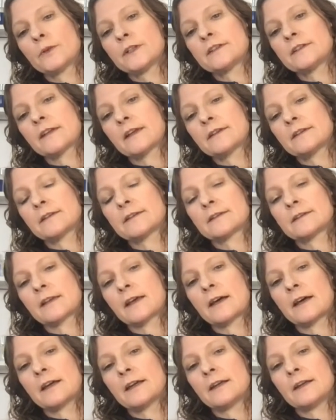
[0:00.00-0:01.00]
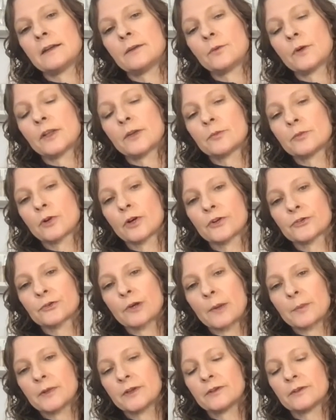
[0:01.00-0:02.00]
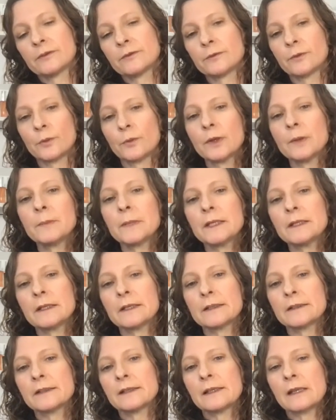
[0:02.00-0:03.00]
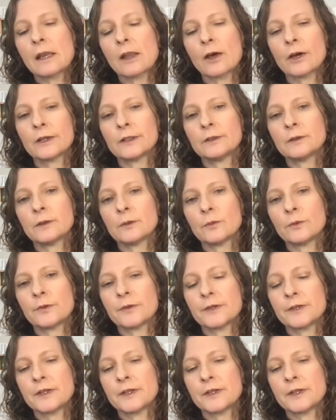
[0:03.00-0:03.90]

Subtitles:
we tend to say where the bra strap is for women and in line with the